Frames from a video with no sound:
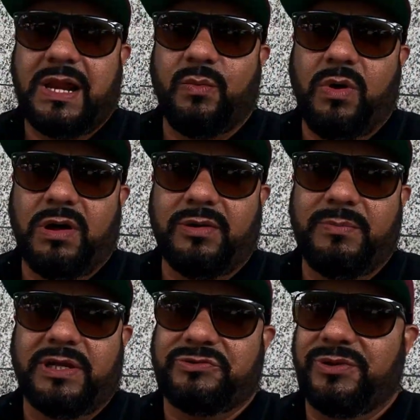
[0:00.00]
a lot of water
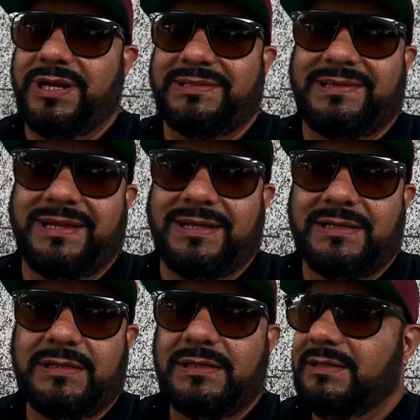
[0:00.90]
and make sure that
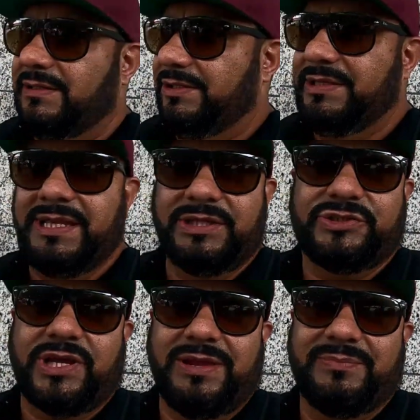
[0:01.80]
you get in
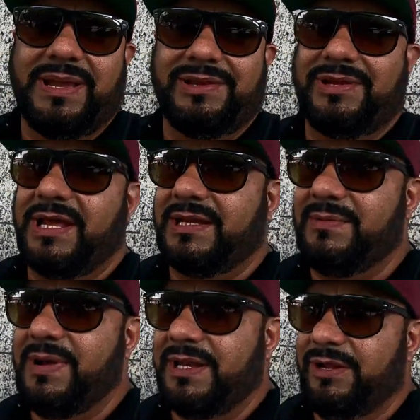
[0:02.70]
shape, man. You got to
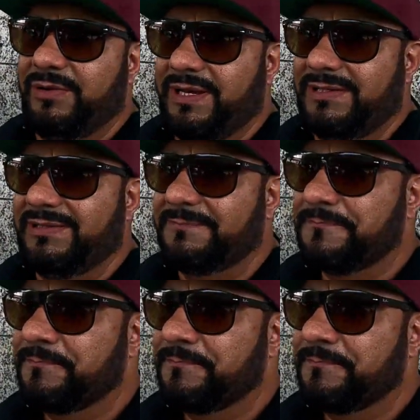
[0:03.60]
come out here and